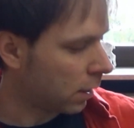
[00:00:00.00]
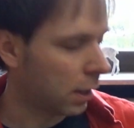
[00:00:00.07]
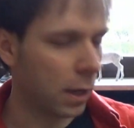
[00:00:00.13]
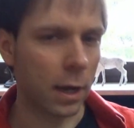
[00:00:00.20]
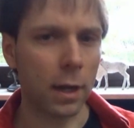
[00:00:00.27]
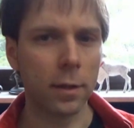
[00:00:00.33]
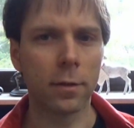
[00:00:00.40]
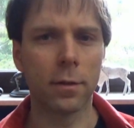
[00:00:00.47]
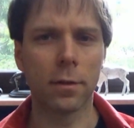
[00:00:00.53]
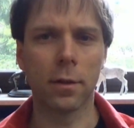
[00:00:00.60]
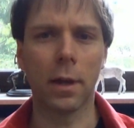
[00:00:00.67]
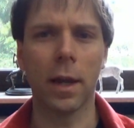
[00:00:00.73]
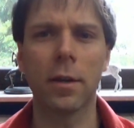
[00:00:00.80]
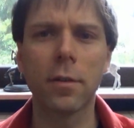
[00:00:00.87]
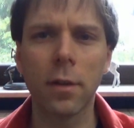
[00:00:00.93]
And
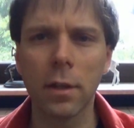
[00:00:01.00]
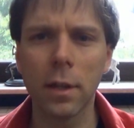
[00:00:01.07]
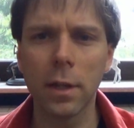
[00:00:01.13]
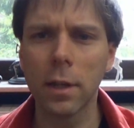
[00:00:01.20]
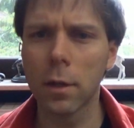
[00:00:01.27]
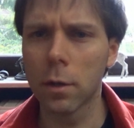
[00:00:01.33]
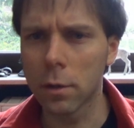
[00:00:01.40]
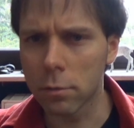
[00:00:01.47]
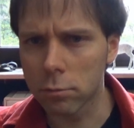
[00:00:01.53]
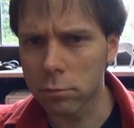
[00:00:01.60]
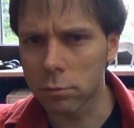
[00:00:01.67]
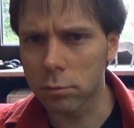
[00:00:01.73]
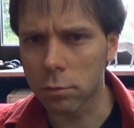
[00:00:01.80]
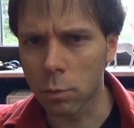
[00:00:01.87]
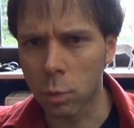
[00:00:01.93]
actually,
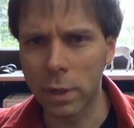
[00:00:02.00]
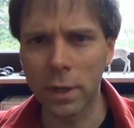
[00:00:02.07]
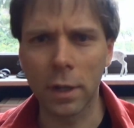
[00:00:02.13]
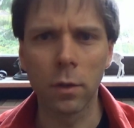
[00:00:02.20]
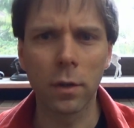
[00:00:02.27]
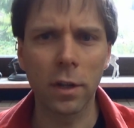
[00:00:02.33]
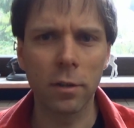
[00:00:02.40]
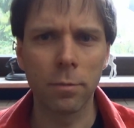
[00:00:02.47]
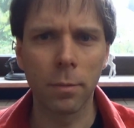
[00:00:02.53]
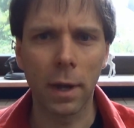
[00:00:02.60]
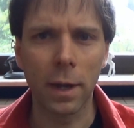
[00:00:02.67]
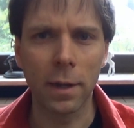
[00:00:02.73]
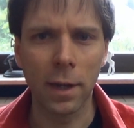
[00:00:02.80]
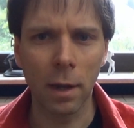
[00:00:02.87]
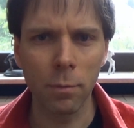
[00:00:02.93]
when I look at
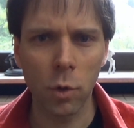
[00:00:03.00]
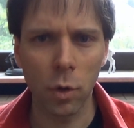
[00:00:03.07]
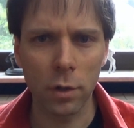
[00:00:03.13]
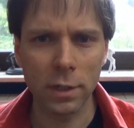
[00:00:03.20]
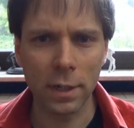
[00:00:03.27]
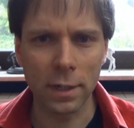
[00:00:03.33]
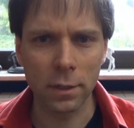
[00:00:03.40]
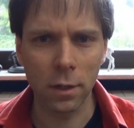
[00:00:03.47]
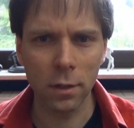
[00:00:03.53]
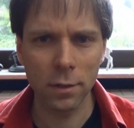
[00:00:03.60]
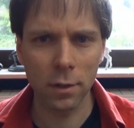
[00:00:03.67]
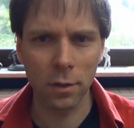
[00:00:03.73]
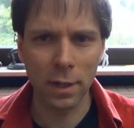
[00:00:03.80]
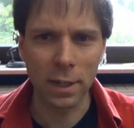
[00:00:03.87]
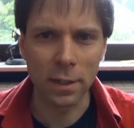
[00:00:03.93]
my camcorder, it
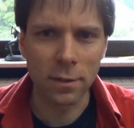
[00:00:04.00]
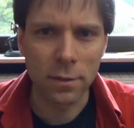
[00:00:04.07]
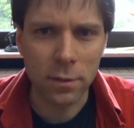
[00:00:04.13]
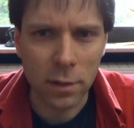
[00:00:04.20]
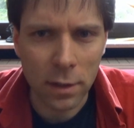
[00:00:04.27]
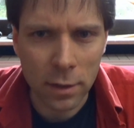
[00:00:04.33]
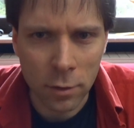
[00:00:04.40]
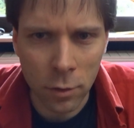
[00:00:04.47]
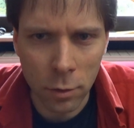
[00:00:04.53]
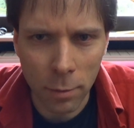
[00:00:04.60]
also has 2